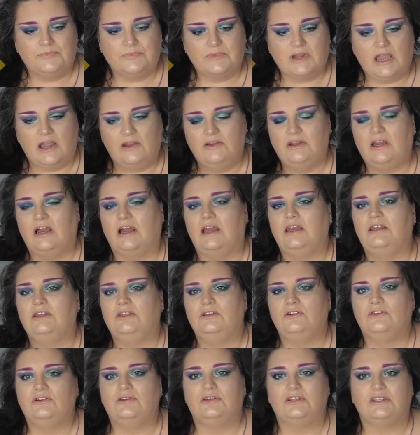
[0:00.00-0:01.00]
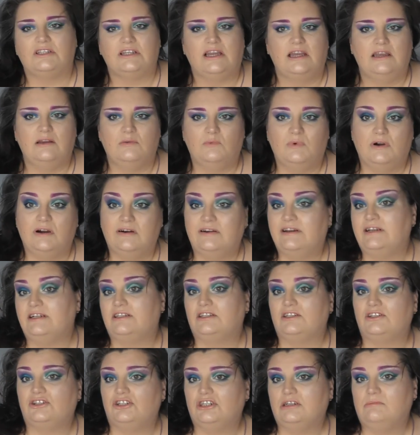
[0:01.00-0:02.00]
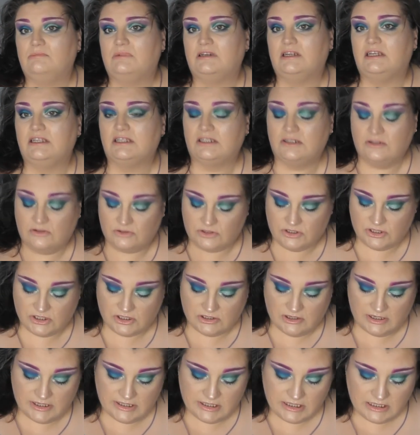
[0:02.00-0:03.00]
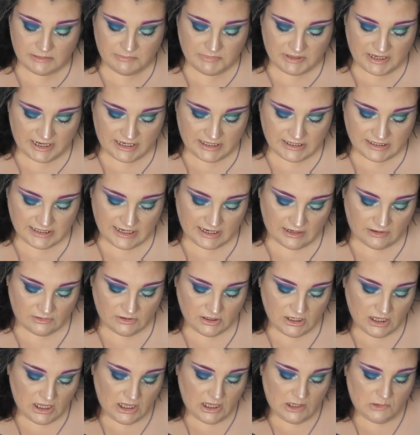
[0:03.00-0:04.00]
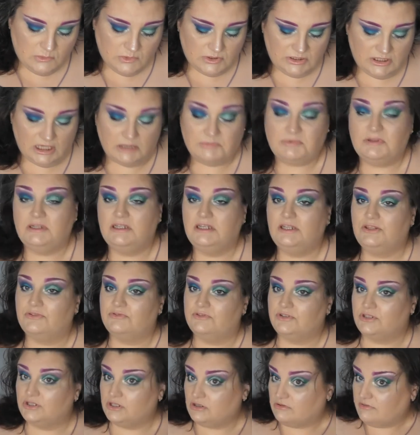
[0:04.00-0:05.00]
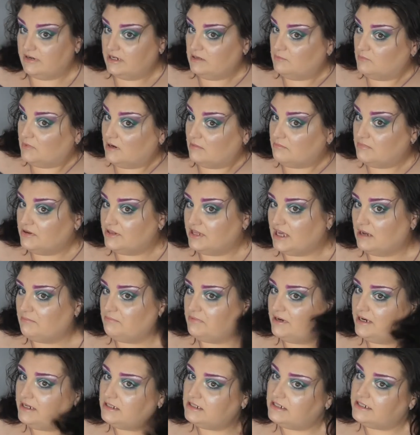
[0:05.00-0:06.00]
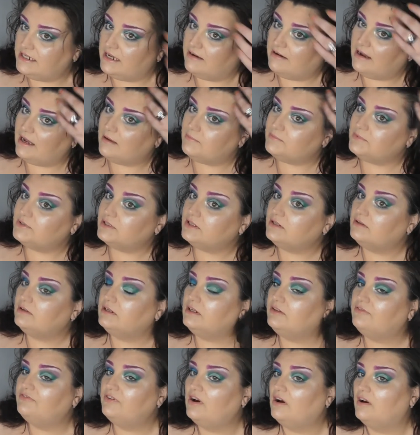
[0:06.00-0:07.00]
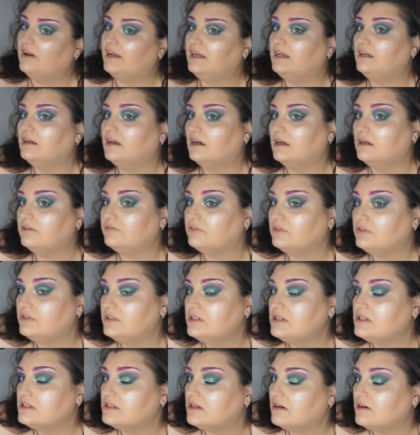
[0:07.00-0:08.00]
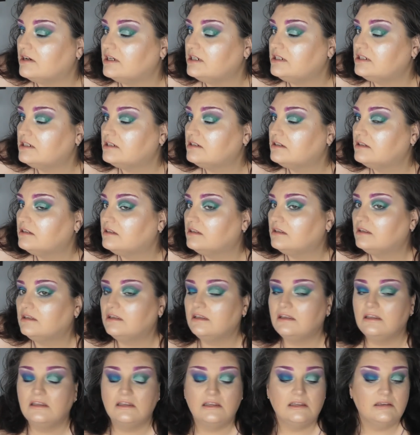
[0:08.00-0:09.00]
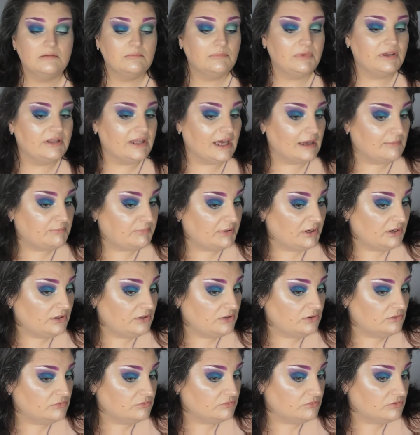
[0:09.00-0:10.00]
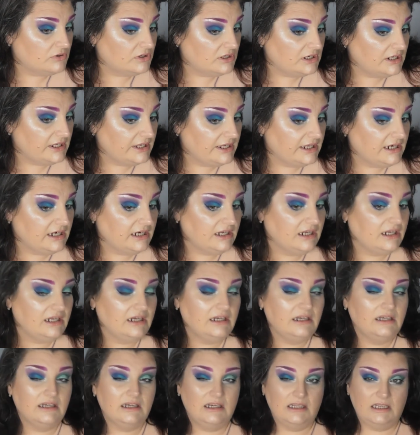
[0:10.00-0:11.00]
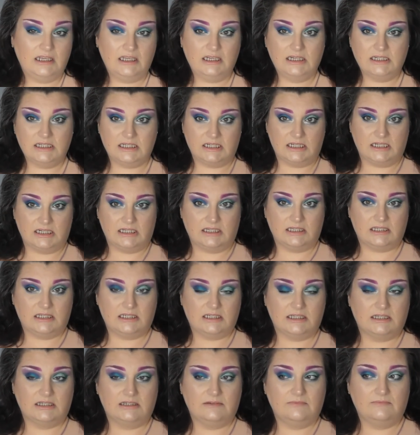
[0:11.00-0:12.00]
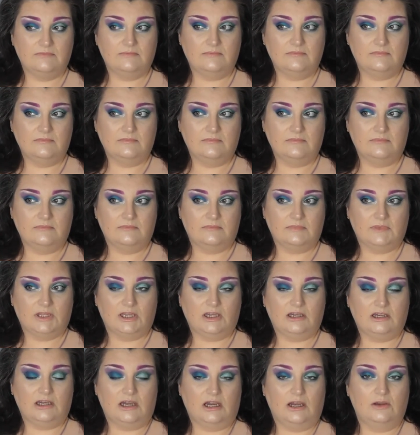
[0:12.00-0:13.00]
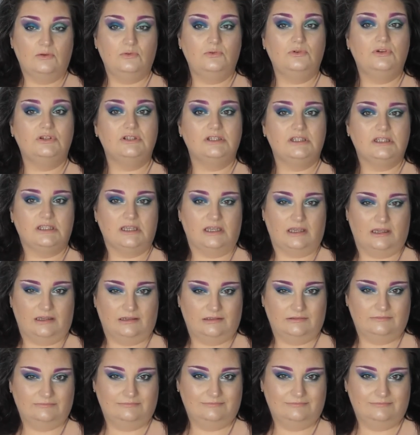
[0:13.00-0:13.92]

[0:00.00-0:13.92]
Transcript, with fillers: okay, you could say, well, it's a shimmer, it's not designed to blend out. But no, but neither is the green one, but that blended out absolutely fine over on this side. But that blue really needed coaxing